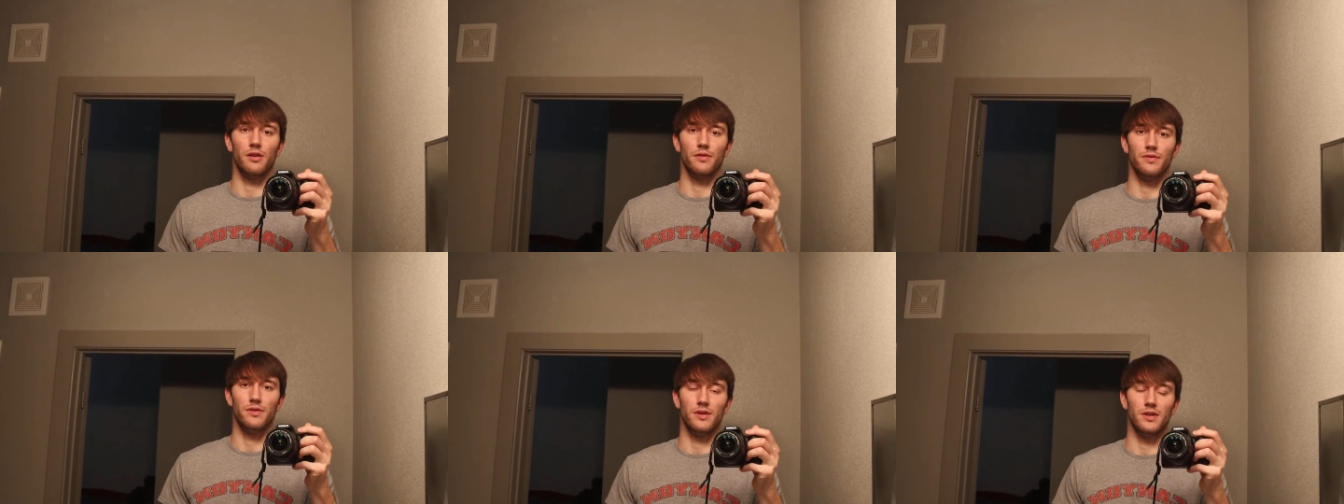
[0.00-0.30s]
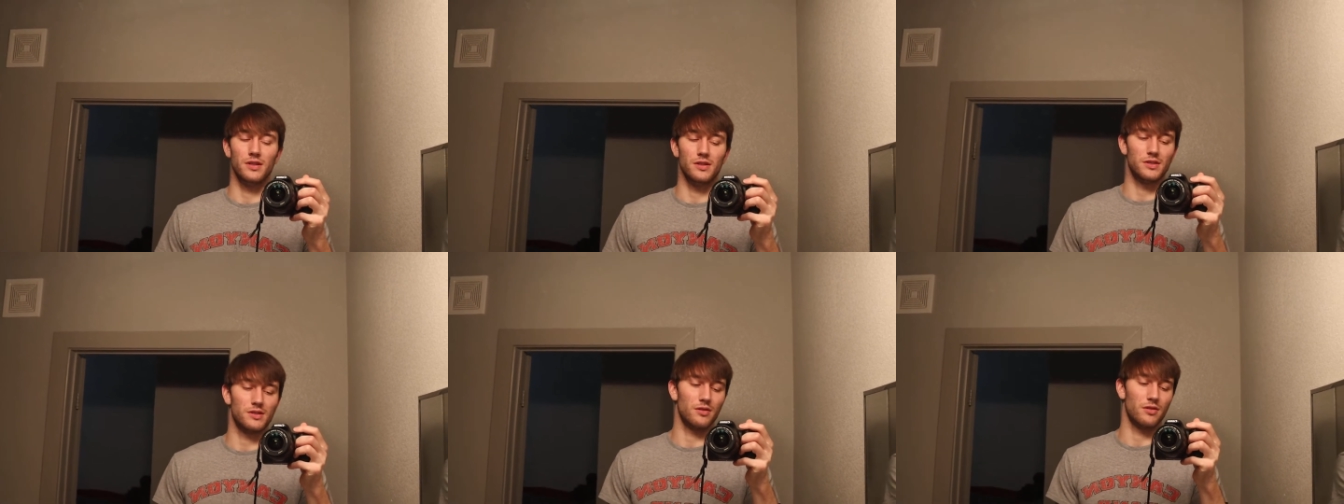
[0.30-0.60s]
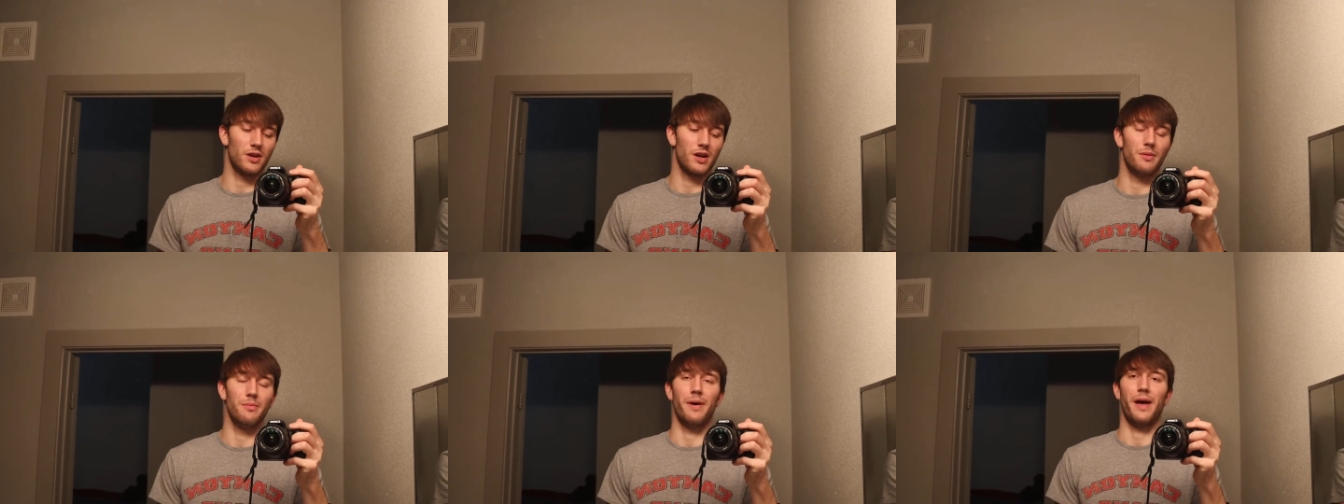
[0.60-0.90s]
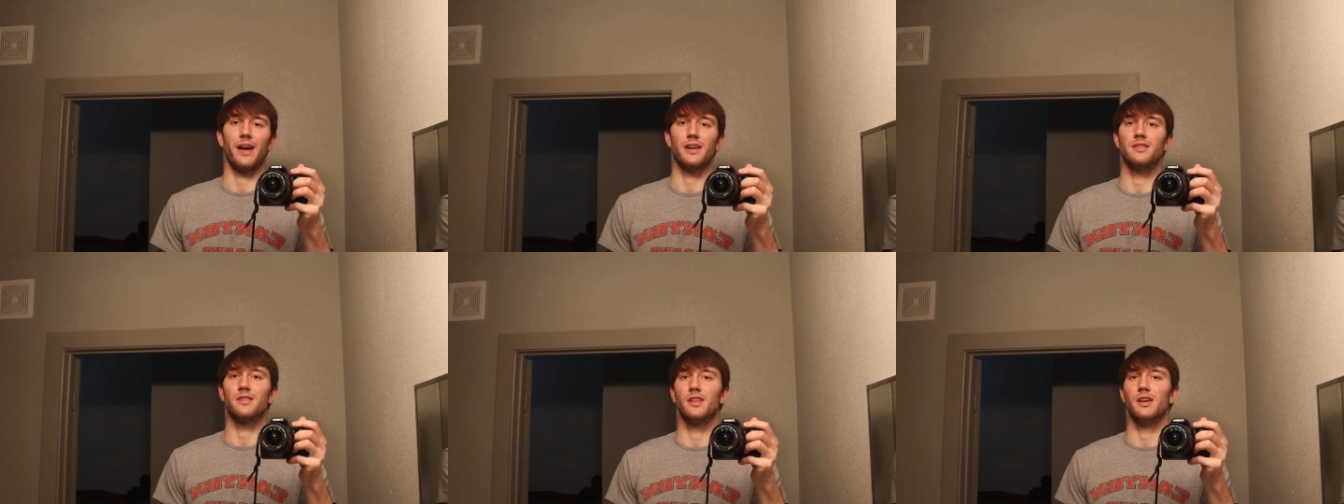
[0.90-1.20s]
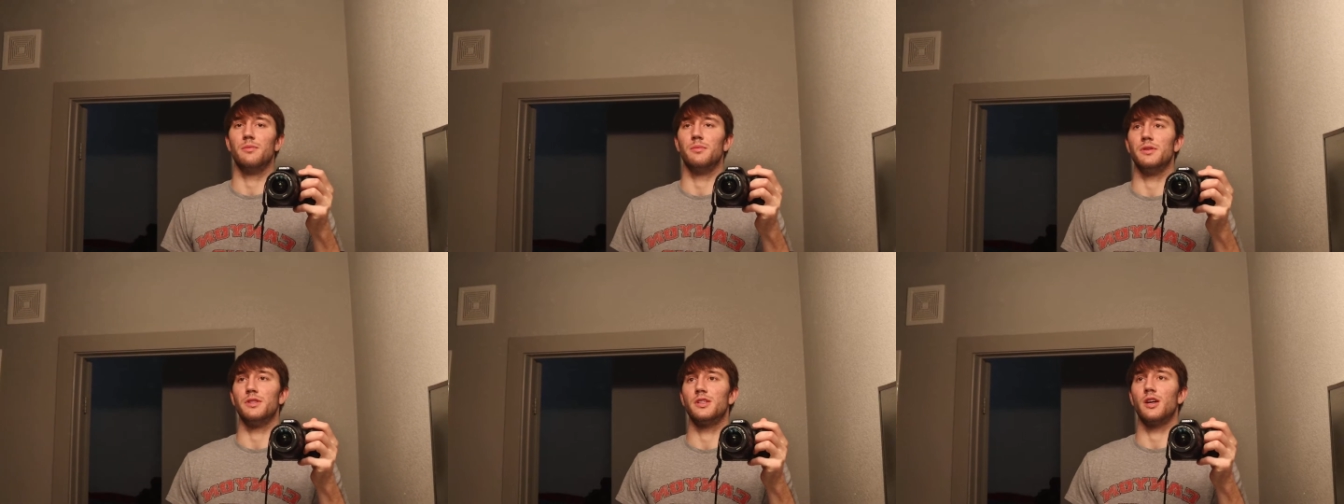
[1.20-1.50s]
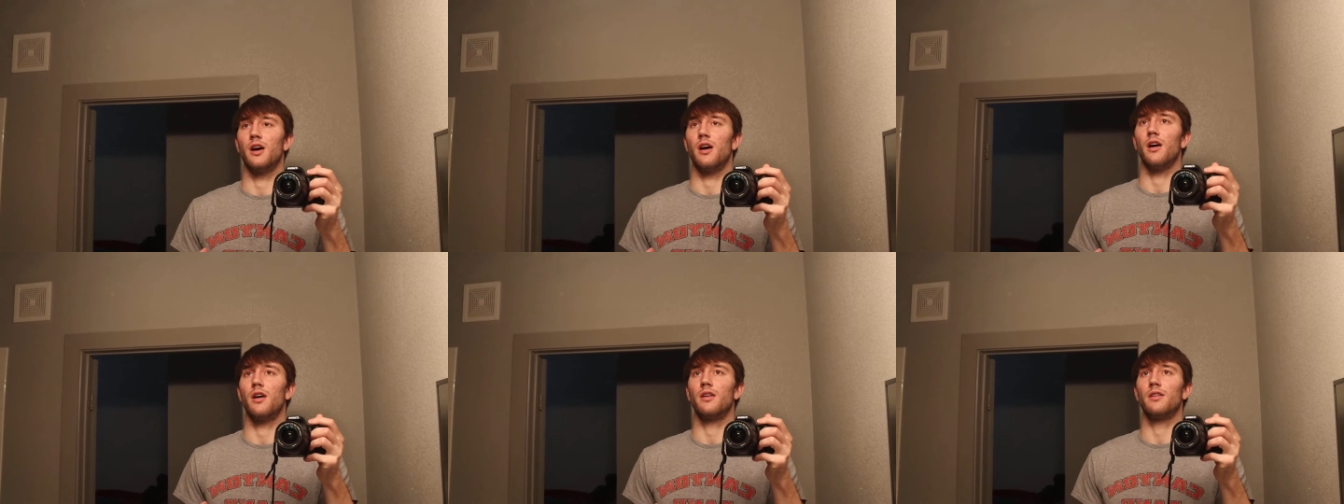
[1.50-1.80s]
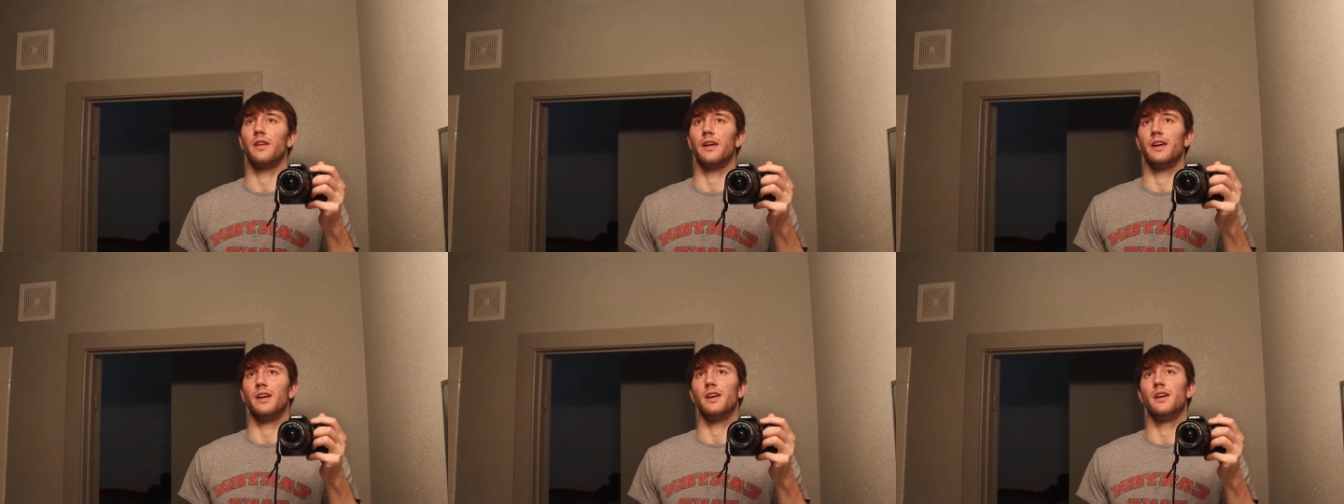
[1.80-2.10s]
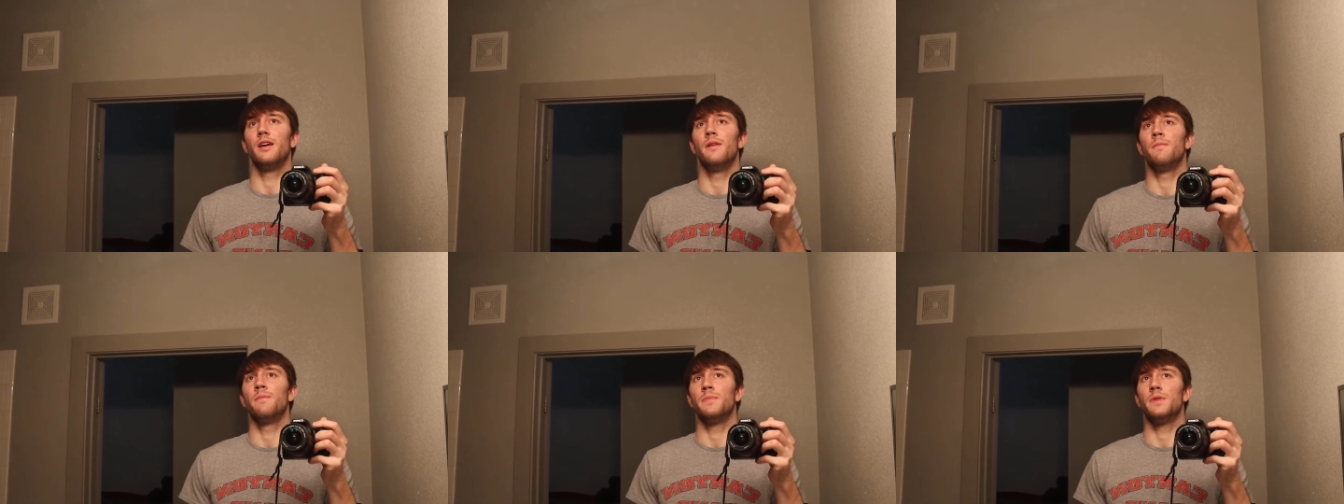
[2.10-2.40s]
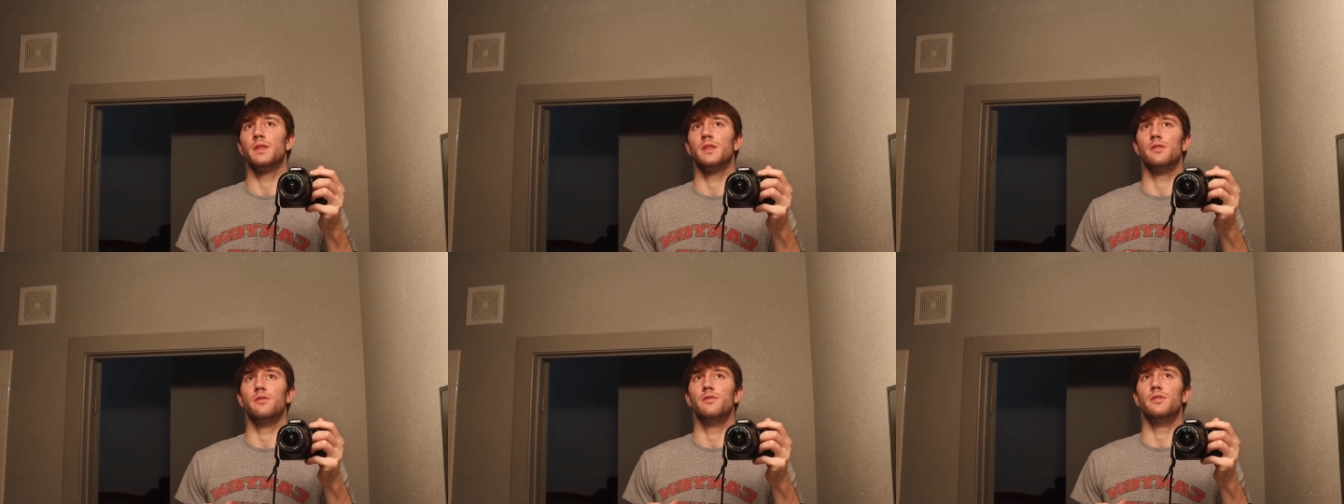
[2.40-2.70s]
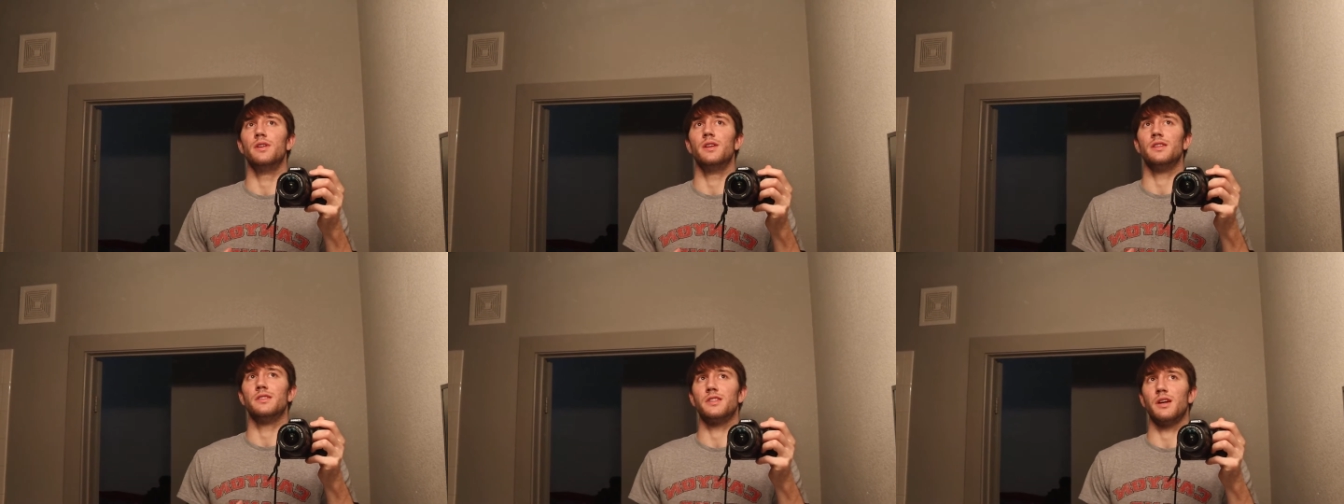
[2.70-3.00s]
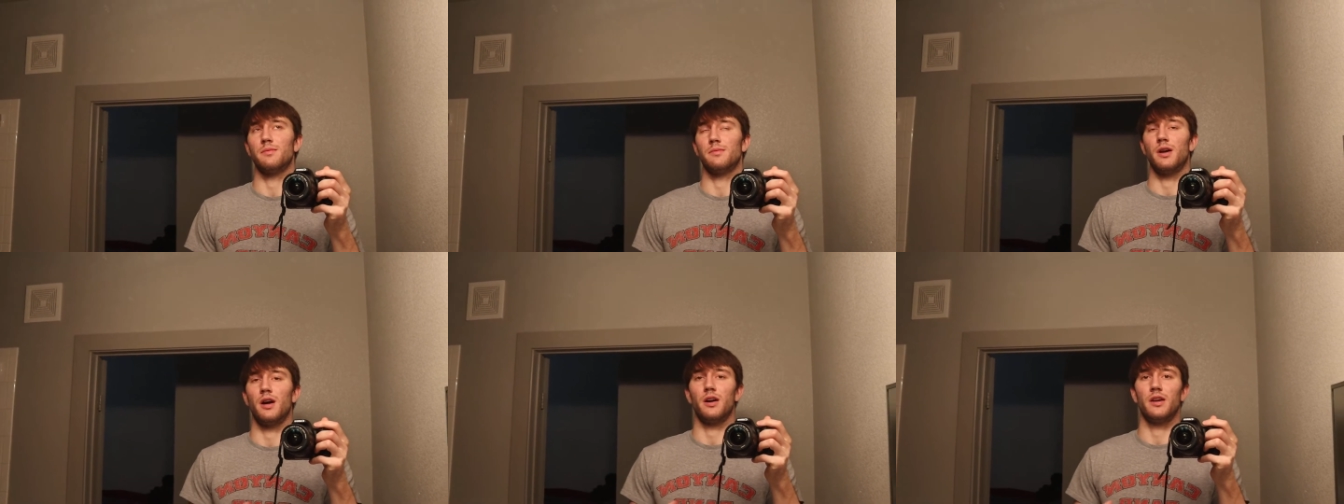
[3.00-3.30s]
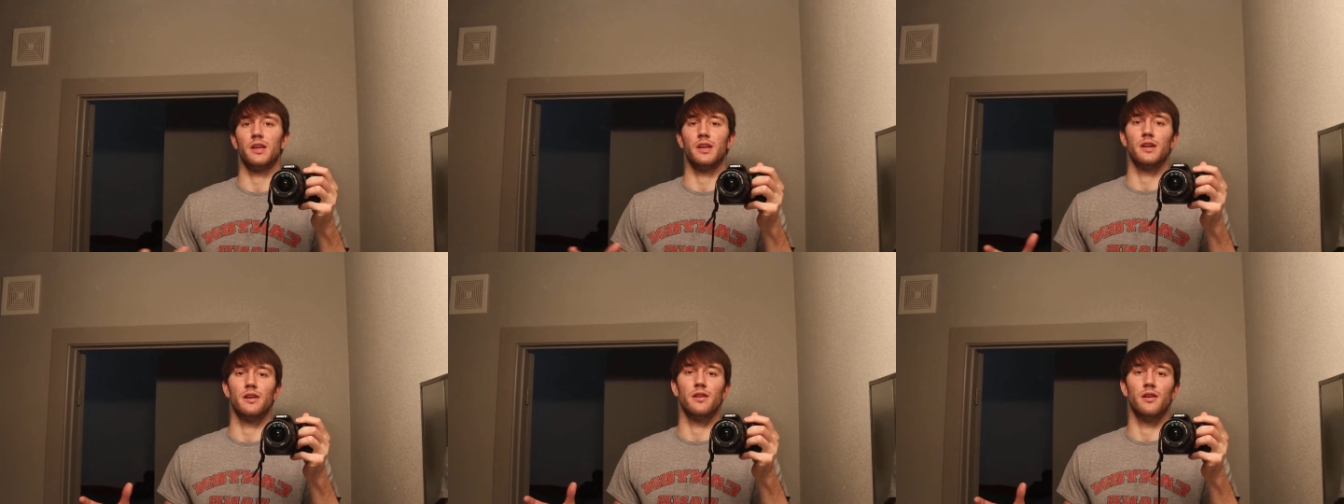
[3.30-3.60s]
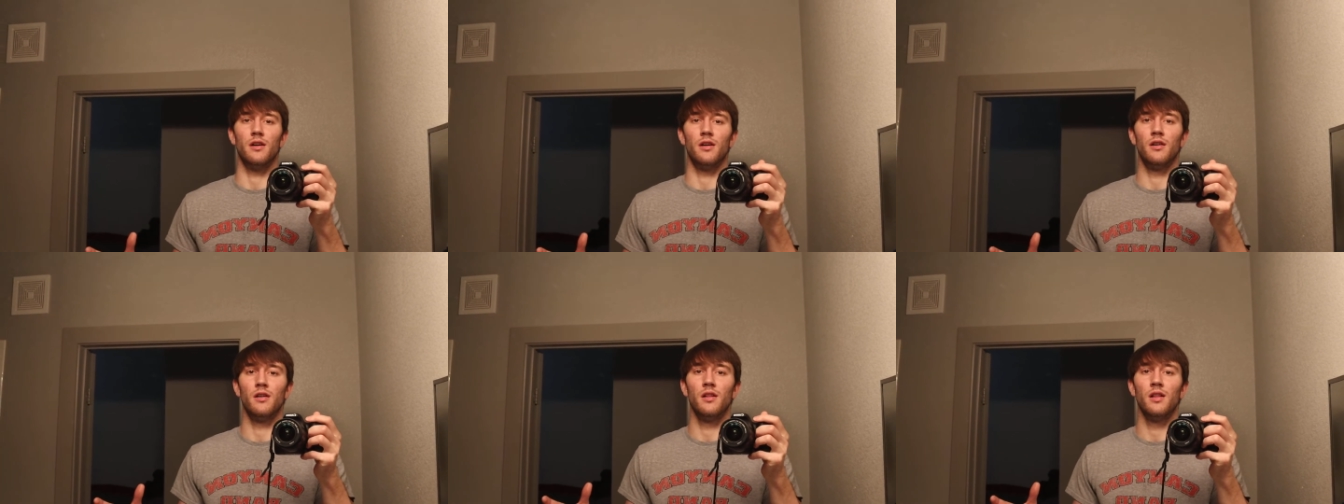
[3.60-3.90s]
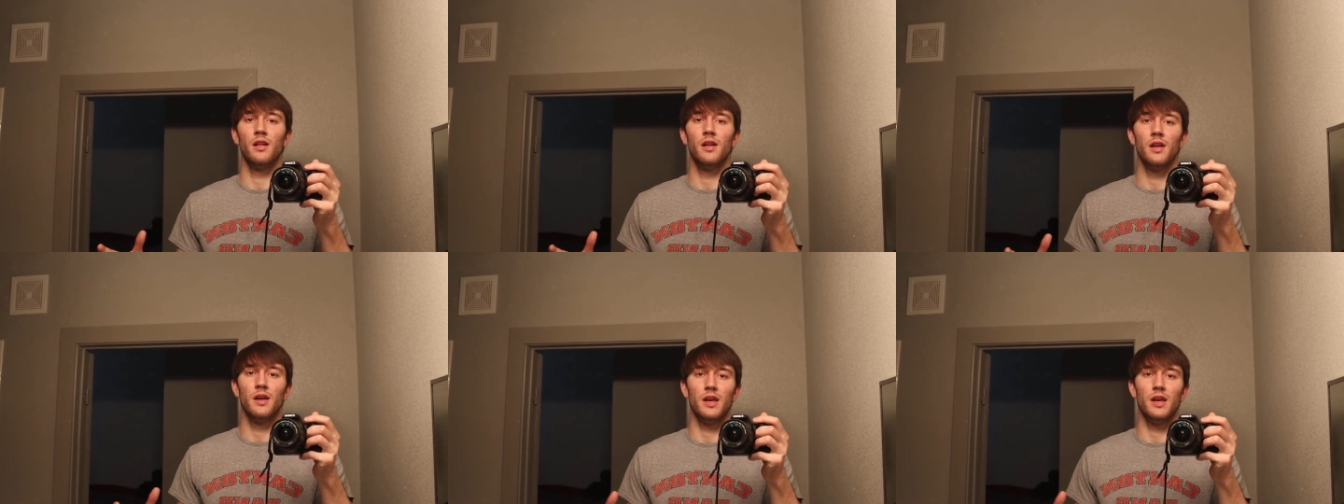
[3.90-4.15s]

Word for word: if you can still come back to them and talk like you didn't stop talking at all,